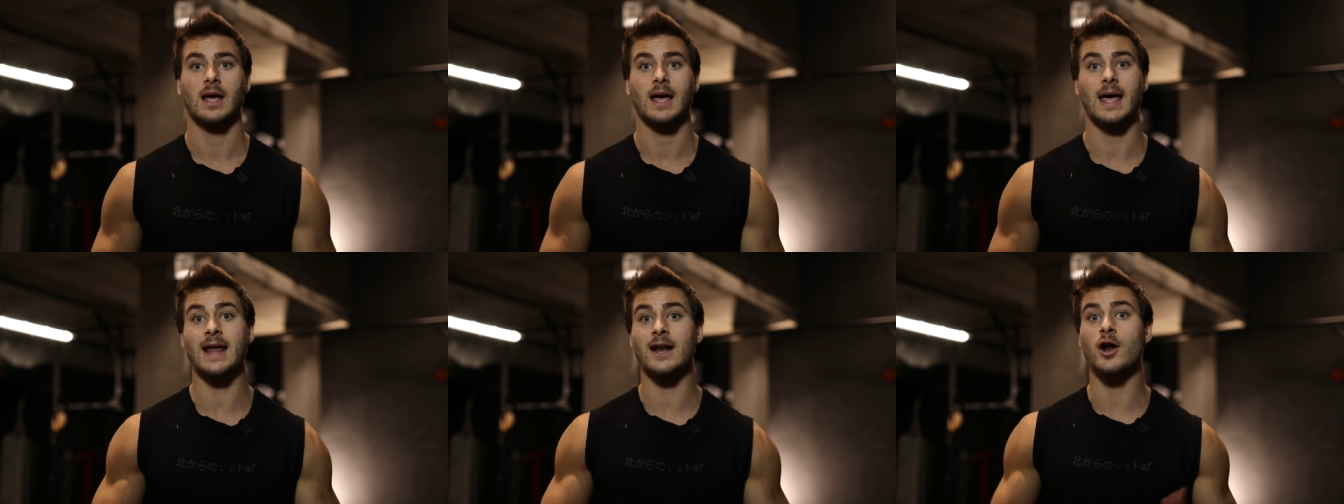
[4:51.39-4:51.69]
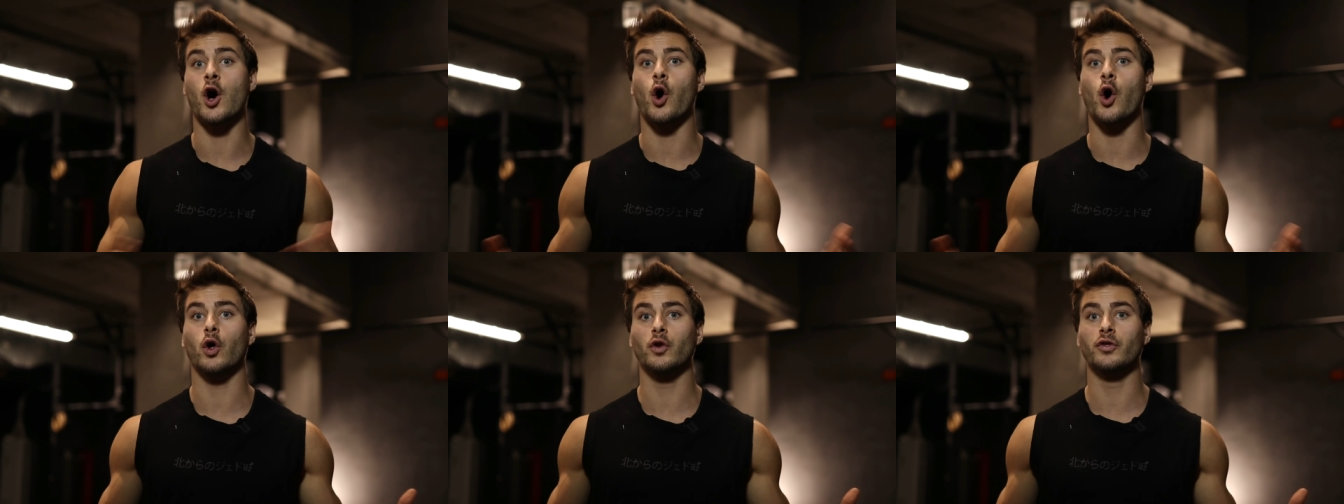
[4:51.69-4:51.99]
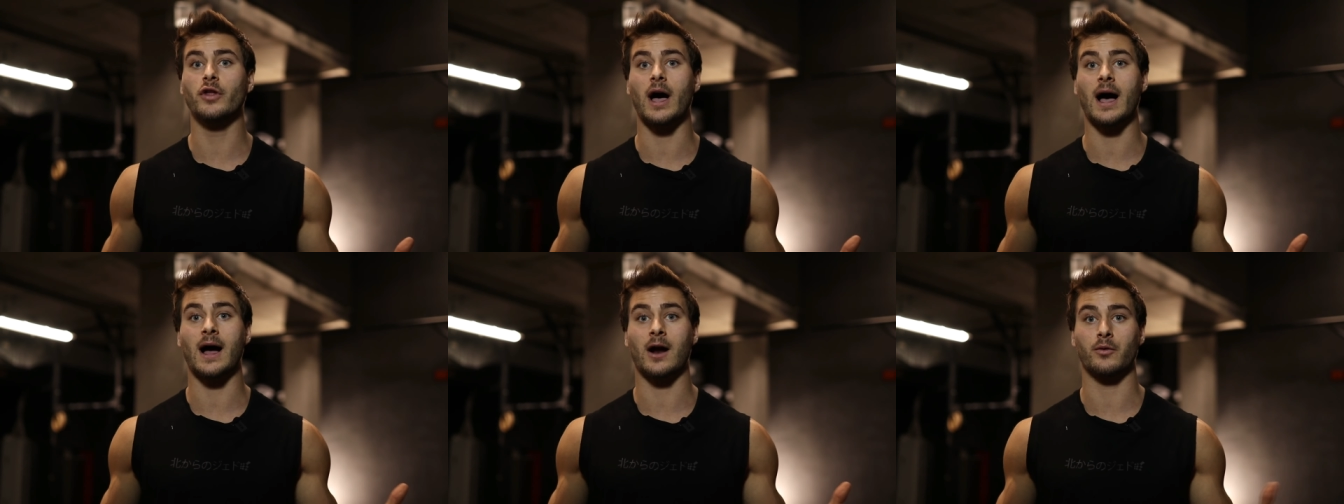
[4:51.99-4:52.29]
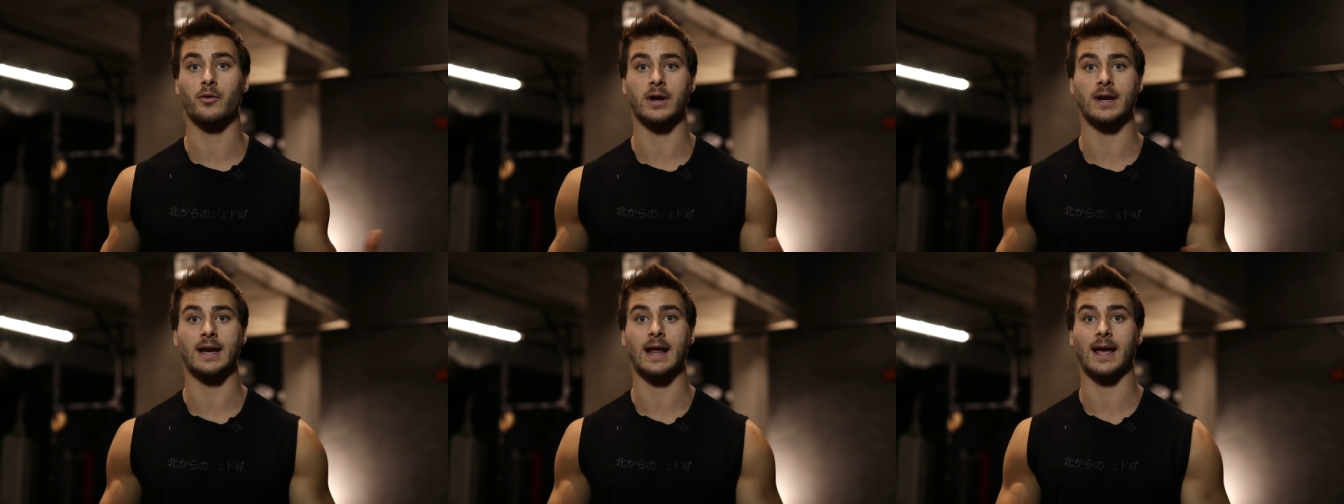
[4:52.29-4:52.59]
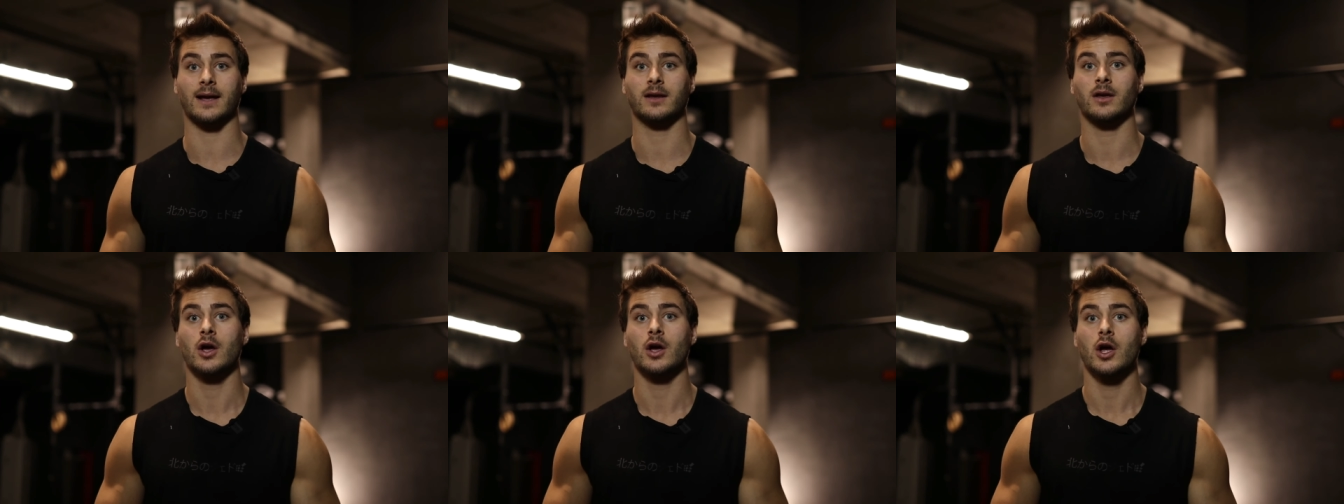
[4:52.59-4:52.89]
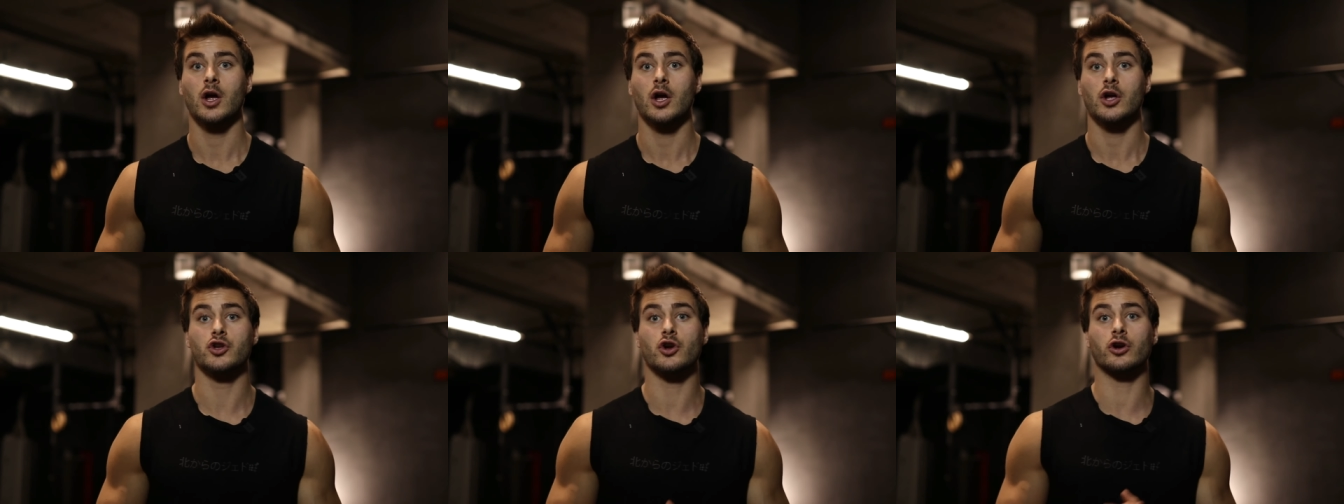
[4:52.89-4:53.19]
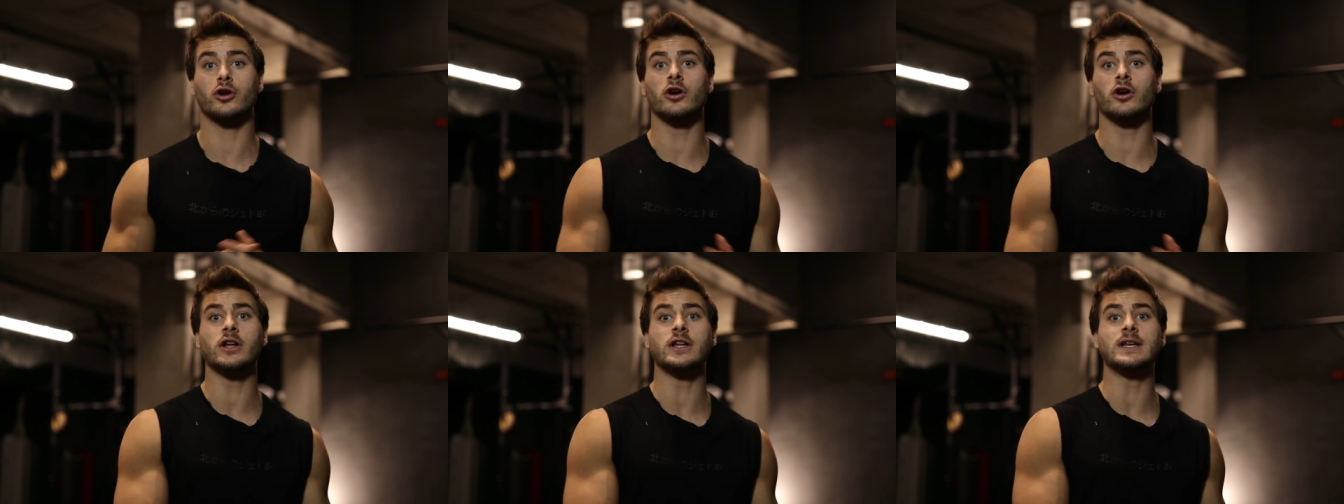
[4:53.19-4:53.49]
and hold the iron neck.
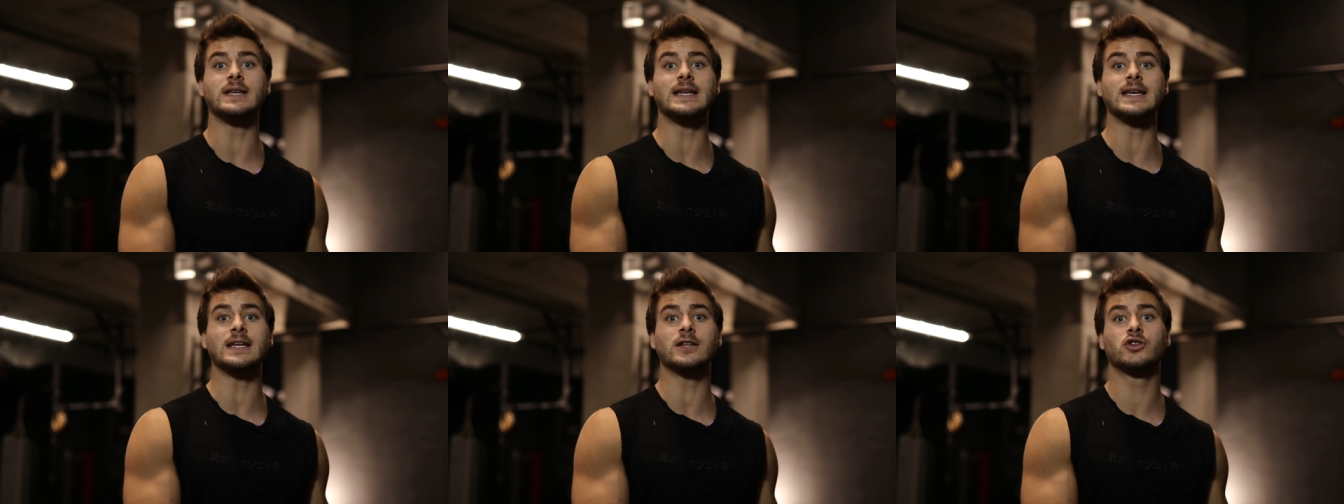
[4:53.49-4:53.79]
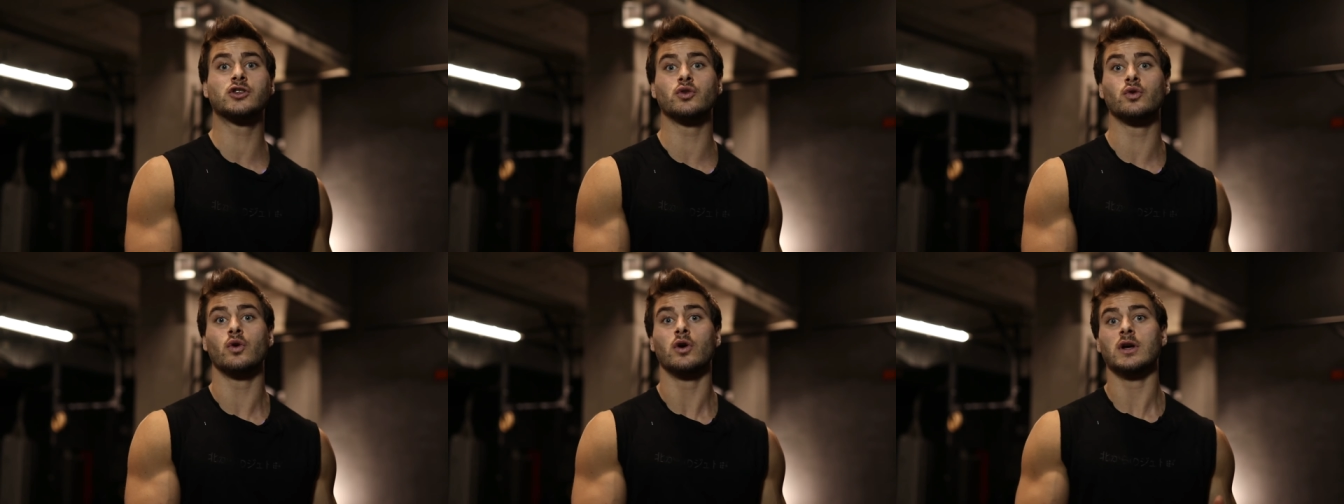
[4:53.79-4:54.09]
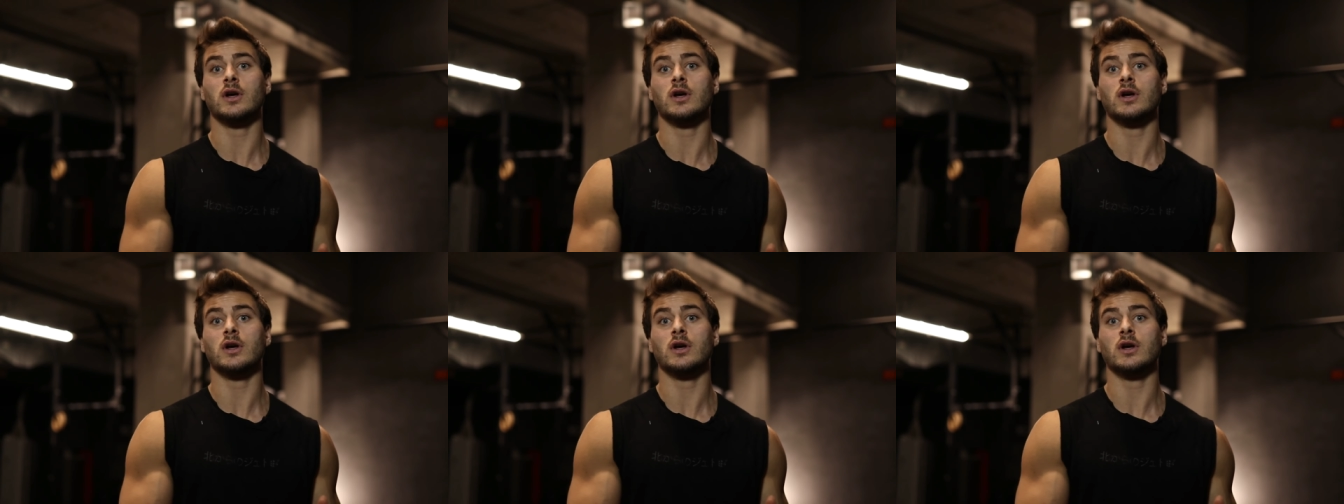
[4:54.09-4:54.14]
You're gonna need to